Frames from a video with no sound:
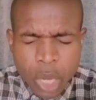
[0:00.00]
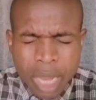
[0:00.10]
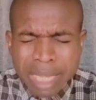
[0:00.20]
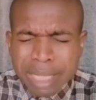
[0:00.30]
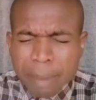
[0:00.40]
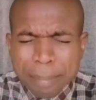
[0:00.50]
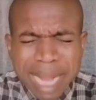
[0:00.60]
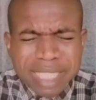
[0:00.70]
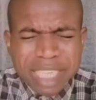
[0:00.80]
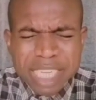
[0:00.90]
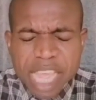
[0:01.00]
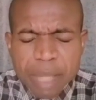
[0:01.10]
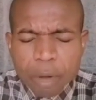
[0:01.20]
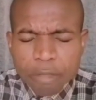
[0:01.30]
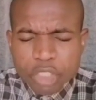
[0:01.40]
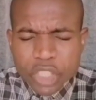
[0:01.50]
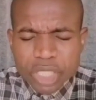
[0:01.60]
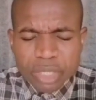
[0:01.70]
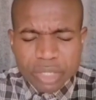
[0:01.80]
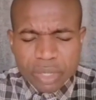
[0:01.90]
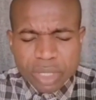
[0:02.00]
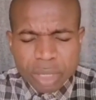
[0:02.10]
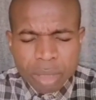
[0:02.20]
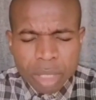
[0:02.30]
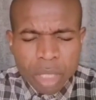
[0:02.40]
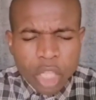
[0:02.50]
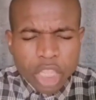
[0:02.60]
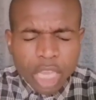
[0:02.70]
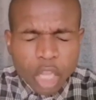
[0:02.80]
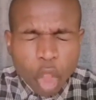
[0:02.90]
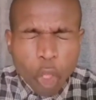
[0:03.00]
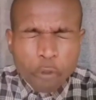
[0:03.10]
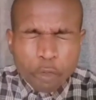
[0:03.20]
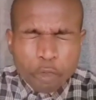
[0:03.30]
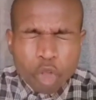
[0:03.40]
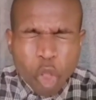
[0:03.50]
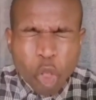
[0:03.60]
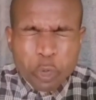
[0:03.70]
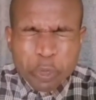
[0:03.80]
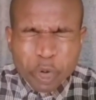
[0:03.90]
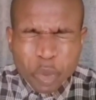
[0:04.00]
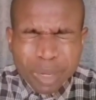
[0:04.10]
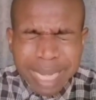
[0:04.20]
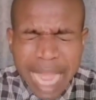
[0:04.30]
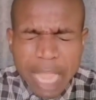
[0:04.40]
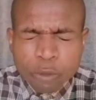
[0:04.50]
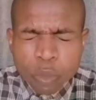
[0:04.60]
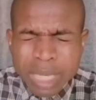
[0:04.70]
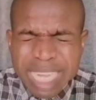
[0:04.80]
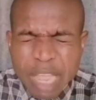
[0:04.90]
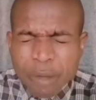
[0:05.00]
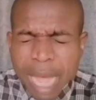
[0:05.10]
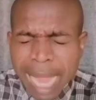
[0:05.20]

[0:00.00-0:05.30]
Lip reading: In the mighty name of Jesus, the love of God for your life will never